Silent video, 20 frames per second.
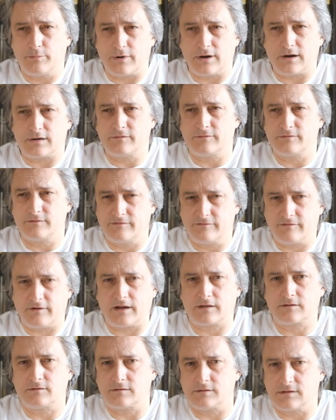part of the
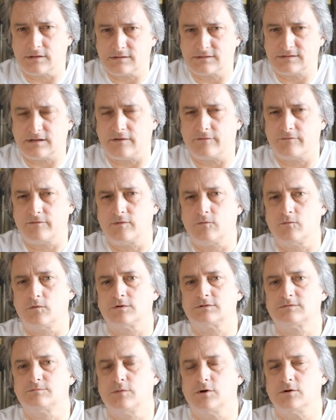factory and something
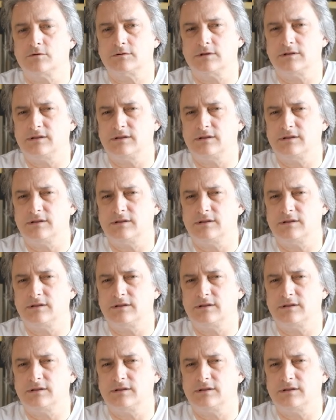was bought